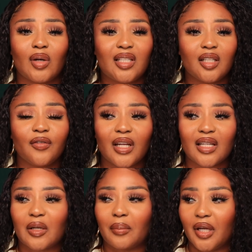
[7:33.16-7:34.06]
I did
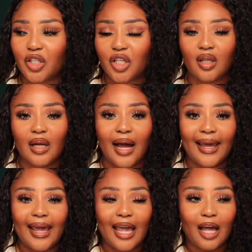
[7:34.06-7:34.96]
forget to mention,
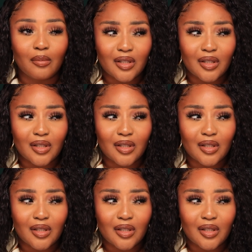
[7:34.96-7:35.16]
I am